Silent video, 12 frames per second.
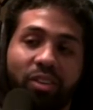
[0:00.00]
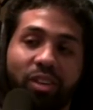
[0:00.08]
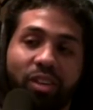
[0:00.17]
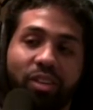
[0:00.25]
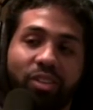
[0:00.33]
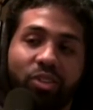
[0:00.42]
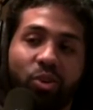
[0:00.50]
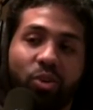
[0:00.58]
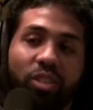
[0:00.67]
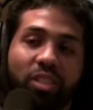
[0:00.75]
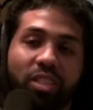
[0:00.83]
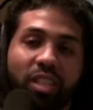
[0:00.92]
Yeah. So
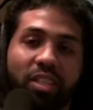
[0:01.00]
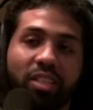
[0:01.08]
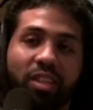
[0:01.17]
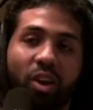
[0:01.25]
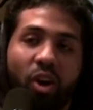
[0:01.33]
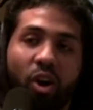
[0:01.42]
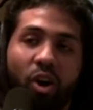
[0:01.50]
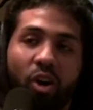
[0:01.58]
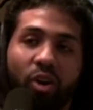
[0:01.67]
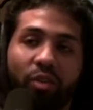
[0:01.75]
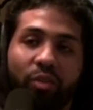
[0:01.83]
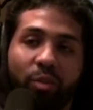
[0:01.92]
it's it's
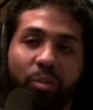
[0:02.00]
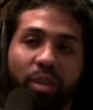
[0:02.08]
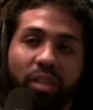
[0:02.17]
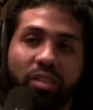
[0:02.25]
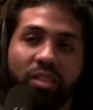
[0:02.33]
hard for me